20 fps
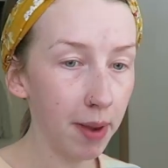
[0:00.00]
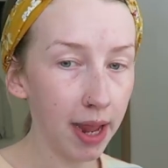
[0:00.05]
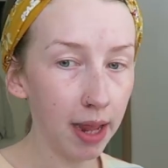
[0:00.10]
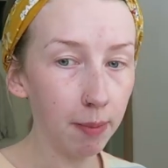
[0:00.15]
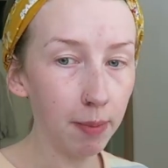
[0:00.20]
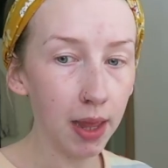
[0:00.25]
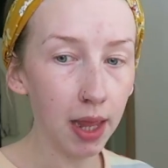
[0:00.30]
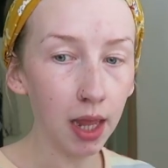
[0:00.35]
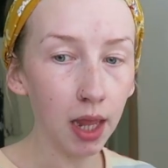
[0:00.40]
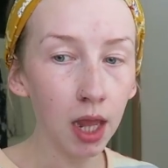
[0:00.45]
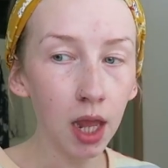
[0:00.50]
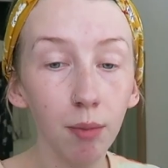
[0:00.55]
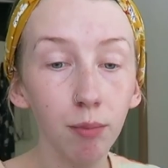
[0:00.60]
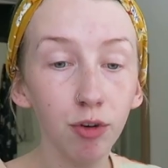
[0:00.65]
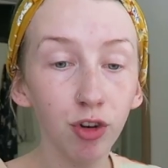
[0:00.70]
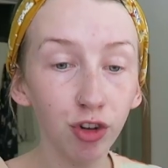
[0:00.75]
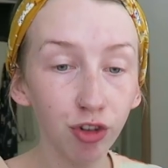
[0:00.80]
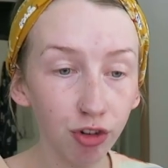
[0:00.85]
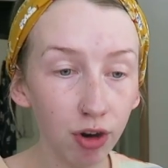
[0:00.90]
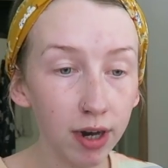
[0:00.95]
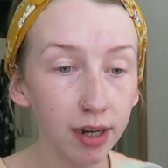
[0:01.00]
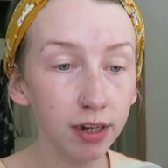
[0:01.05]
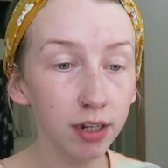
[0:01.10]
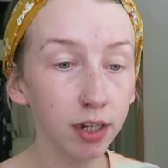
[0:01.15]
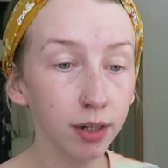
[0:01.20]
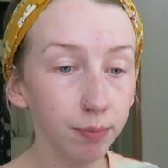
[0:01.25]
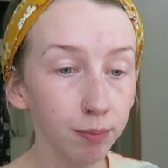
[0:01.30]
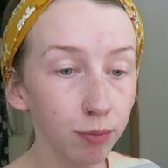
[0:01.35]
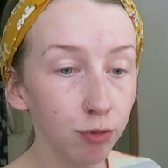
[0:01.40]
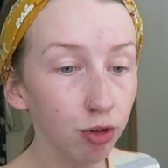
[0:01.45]
a baby. I'm just trying
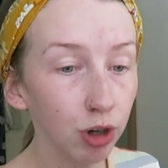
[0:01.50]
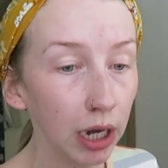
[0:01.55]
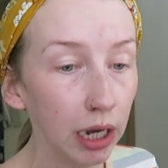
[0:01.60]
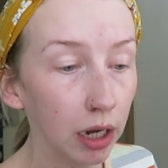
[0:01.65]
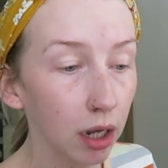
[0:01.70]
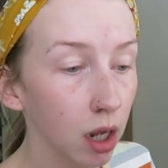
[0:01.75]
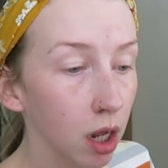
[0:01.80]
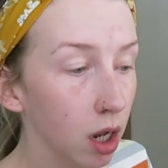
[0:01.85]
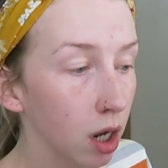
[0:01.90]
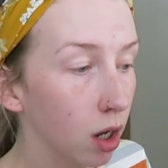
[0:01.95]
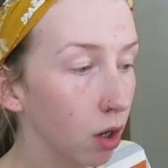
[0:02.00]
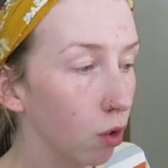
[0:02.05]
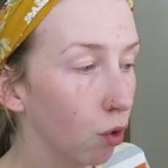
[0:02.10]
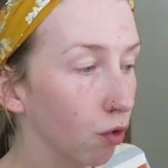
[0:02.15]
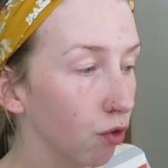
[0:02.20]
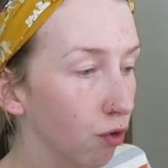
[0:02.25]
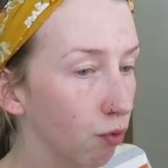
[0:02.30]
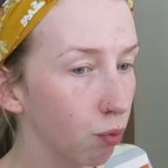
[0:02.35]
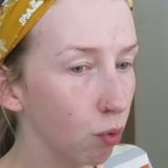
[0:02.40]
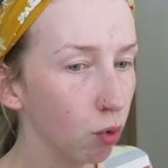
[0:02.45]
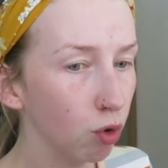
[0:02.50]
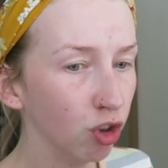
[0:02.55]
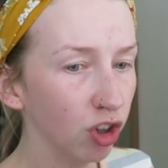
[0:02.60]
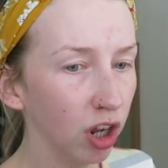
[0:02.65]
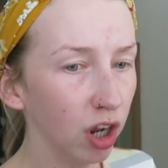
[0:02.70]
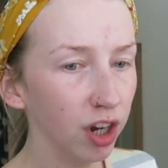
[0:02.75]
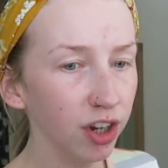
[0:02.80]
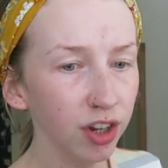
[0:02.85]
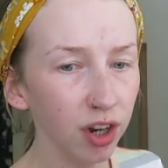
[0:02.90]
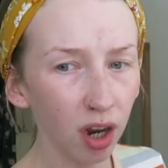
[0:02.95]
to drink lots of
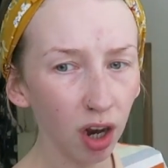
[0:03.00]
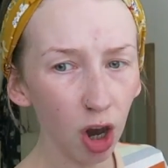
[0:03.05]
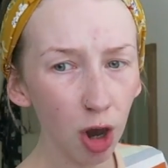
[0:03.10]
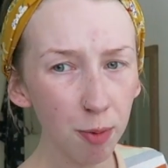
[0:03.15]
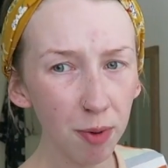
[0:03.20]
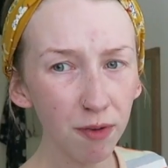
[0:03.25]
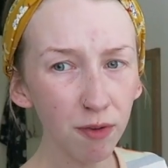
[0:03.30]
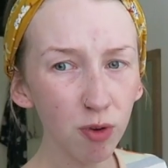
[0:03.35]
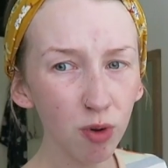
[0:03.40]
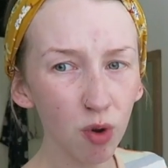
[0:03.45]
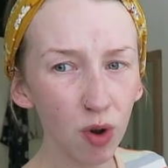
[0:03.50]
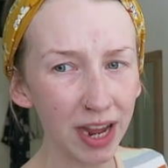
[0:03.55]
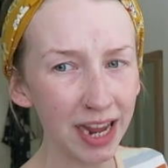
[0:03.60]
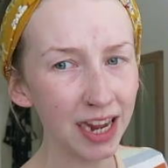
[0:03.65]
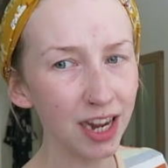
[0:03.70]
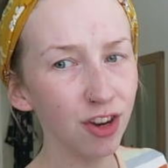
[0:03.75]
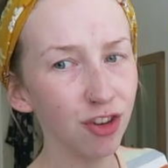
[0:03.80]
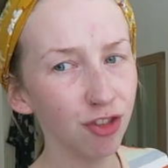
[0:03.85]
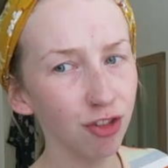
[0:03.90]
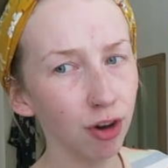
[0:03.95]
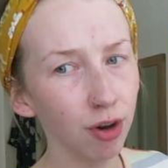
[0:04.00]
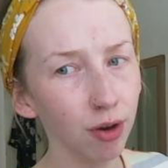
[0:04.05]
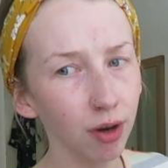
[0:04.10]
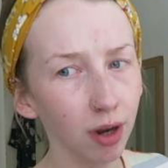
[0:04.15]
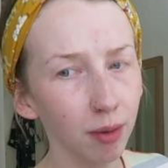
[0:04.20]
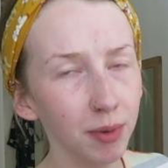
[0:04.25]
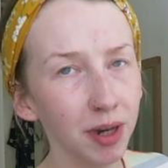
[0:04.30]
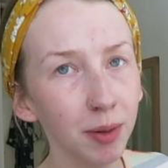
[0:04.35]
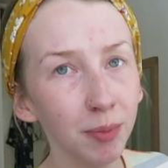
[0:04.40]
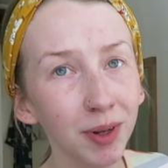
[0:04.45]
water. I, I hope I've not got heat stroke.
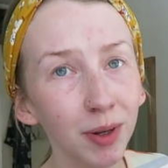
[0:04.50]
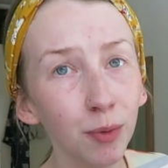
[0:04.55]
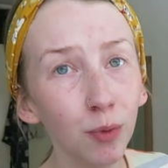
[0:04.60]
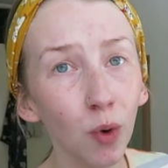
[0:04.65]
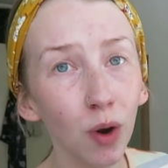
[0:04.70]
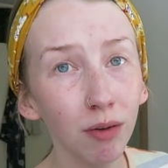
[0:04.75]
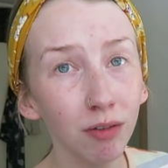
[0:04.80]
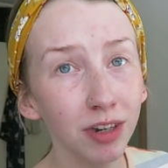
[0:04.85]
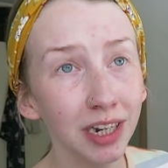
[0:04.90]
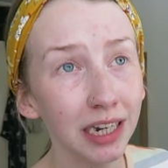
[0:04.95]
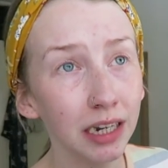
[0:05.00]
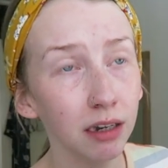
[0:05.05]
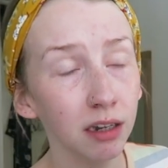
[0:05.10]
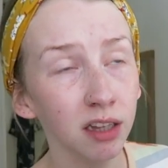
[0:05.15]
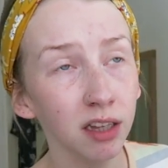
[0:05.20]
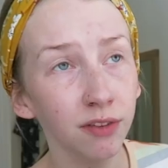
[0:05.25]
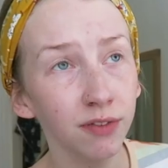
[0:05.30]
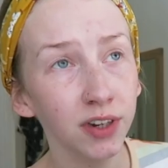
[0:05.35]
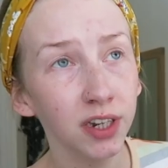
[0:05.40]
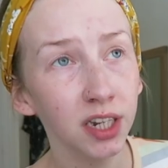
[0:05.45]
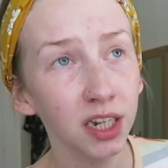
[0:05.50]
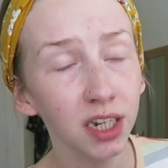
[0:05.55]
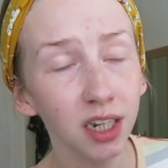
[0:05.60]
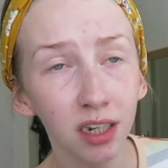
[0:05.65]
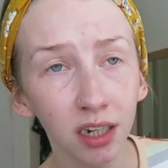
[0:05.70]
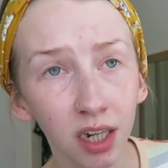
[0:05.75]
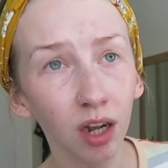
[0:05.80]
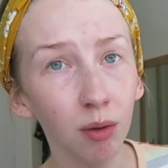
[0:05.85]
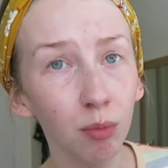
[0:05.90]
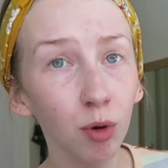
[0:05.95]
I mean, it'd be quite ridiculous if I
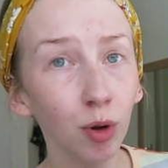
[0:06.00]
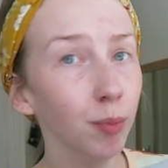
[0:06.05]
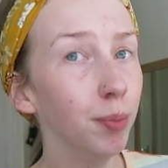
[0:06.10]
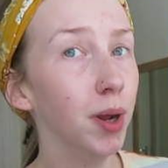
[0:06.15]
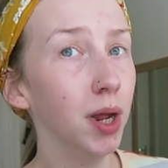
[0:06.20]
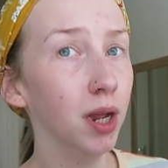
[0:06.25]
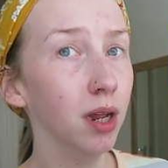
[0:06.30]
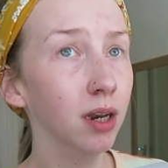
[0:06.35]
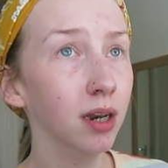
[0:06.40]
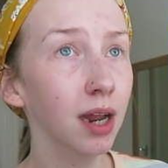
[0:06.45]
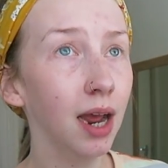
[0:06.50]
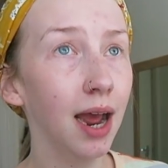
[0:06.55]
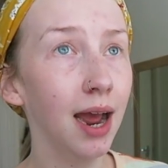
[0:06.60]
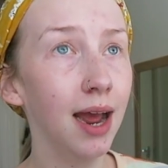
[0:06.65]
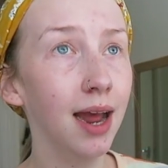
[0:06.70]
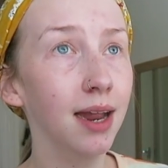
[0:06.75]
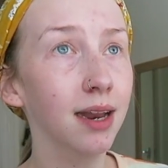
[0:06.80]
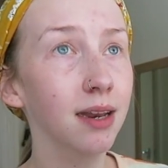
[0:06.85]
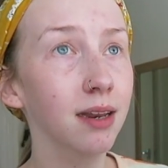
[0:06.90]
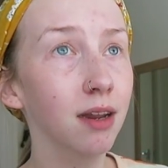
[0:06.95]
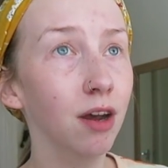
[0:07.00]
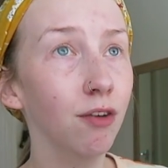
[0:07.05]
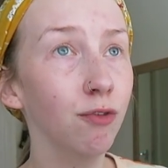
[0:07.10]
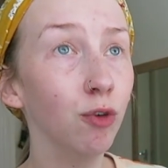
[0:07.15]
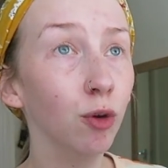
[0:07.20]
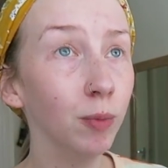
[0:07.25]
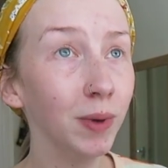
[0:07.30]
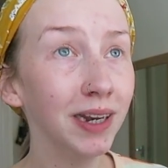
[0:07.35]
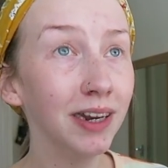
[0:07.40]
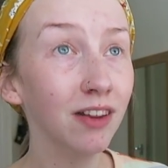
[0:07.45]
did. Like, I'm not burnt and
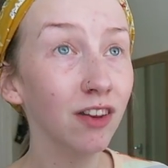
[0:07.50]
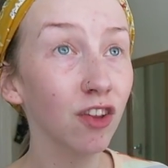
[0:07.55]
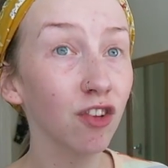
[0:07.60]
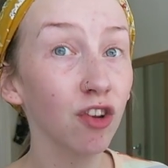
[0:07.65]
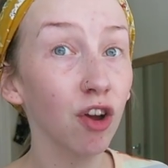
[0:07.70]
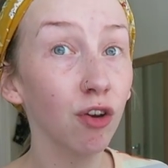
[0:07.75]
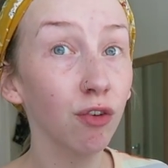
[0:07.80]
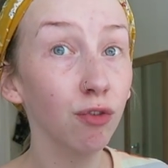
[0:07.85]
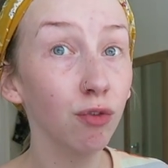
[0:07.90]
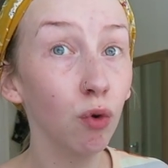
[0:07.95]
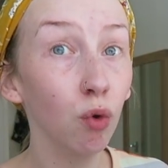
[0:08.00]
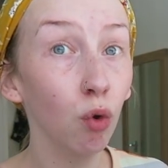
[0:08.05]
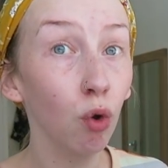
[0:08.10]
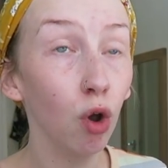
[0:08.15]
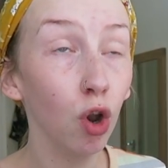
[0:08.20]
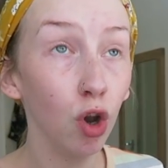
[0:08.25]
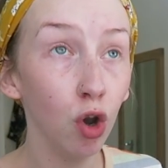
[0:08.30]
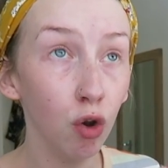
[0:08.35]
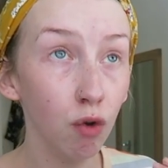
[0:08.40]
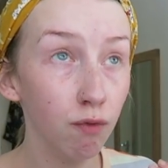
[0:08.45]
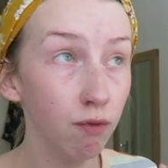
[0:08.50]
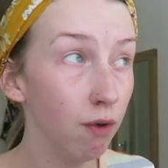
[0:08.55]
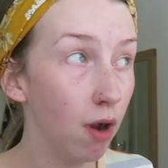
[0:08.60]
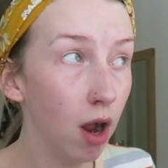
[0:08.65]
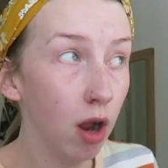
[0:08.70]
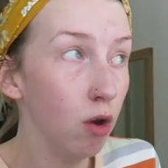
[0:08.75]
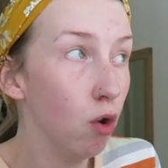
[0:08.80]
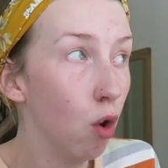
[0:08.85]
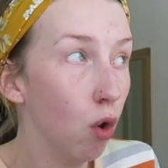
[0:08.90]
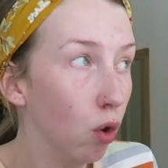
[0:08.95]
I've not been in the sun for a,
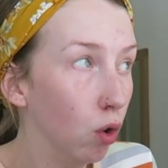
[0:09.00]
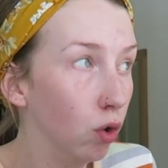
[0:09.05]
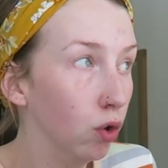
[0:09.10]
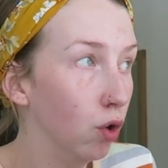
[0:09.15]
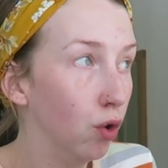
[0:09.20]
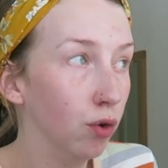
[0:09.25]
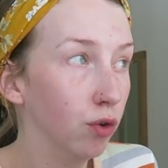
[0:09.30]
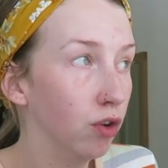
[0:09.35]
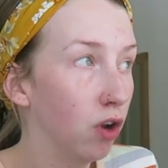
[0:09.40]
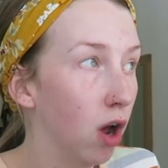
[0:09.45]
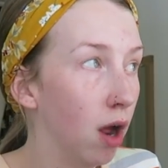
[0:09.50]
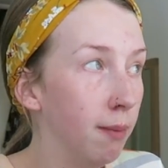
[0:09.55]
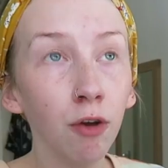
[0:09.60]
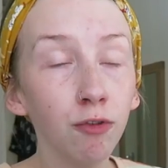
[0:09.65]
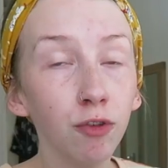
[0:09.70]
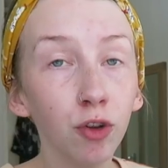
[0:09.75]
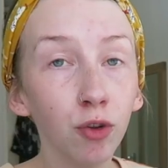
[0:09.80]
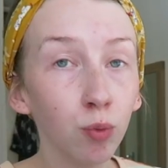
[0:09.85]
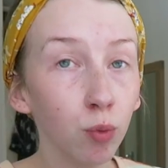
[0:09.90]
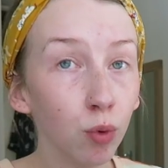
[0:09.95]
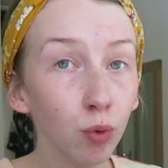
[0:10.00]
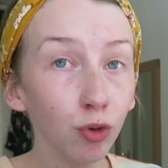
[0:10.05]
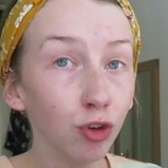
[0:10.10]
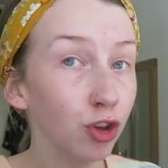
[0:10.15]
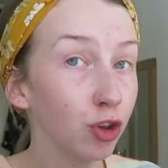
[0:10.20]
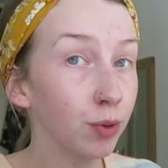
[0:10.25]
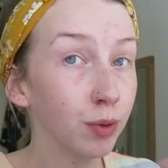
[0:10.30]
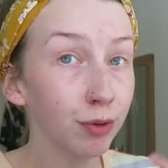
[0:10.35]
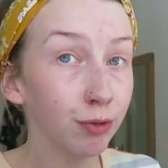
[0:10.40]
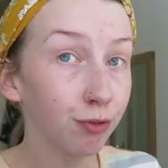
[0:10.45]
a long, long time. I've just
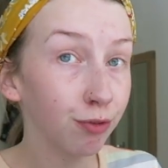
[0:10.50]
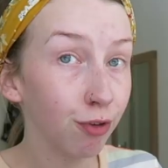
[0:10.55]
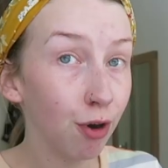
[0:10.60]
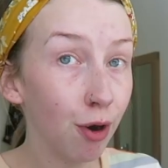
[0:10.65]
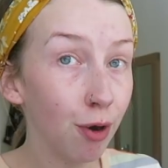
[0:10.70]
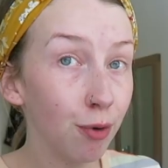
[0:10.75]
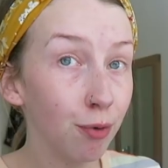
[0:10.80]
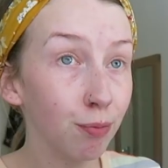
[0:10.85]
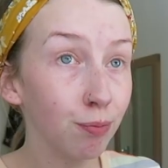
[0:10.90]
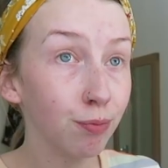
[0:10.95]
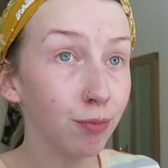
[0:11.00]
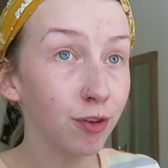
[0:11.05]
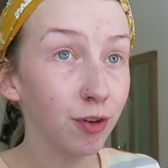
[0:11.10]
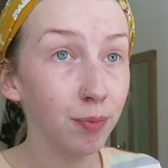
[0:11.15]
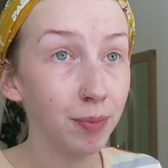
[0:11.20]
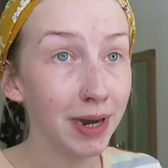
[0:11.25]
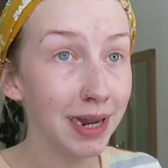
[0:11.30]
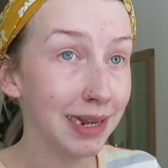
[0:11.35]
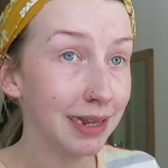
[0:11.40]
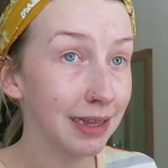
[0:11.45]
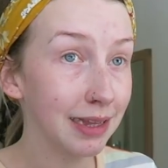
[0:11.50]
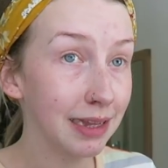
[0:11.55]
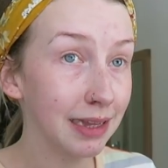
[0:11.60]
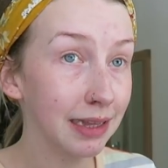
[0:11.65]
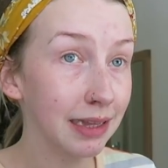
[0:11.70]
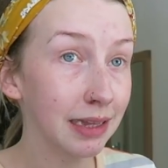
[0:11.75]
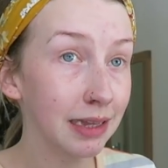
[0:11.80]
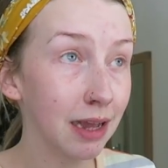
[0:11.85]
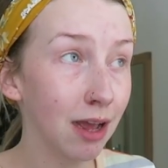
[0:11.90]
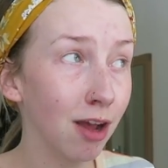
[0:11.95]
walked to and fro to
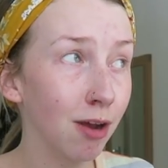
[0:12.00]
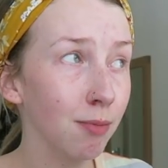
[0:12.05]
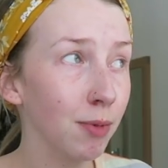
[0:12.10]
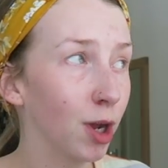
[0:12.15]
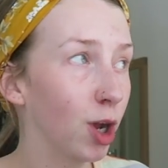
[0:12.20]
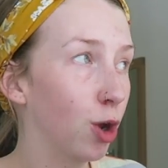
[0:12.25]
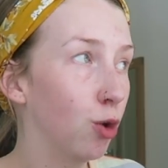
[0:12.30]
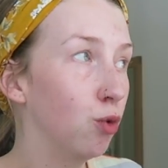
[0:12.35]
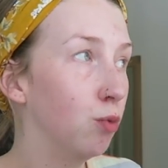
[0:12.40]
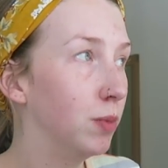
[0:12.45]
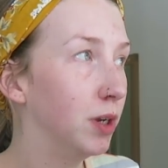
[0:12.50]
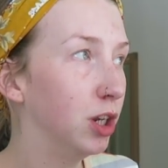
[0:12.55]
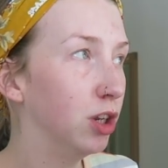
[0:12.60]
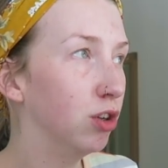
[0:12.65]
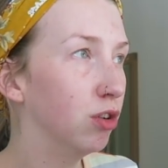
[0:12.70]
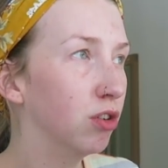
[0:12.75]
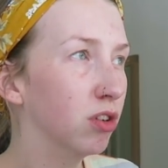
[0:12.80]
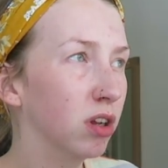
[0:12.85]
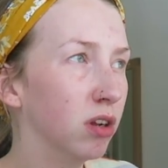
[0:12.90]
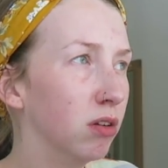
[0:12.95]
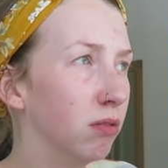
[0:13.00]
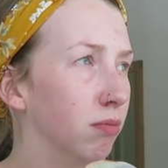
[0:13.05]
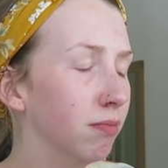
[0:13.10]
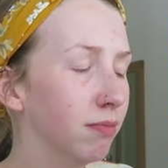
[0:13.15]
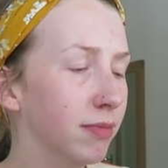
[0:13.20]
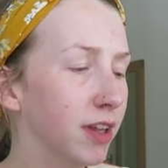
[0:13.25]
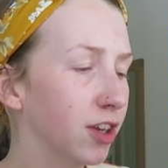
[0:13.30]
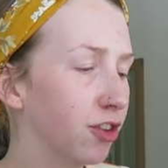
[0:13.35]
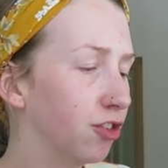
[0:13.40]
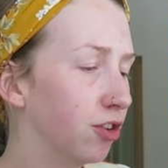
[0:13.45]
places um, like I normally do, so
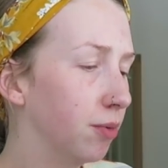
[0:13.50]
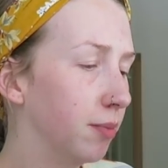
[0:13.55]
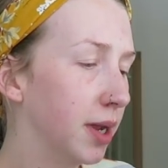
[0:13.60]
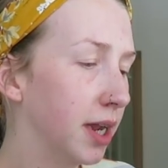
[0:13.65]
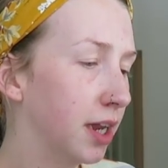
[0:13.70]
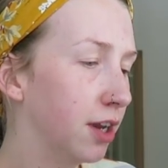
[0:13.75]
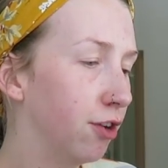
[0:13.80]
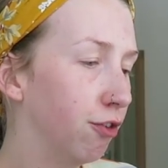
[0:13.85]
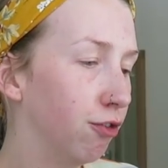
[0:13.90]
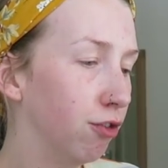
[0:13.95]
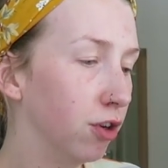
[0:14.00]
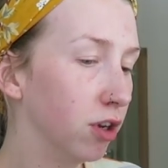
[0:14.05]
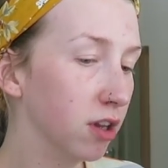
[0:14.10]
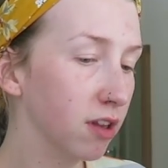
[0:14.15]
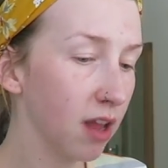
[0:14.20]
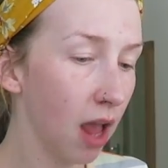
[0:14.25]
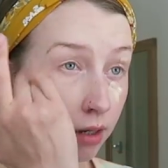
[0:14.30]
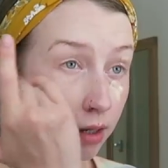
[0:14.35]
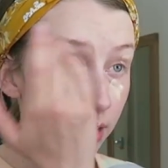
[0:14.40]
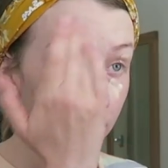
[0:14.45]
that shouldn't make a difference.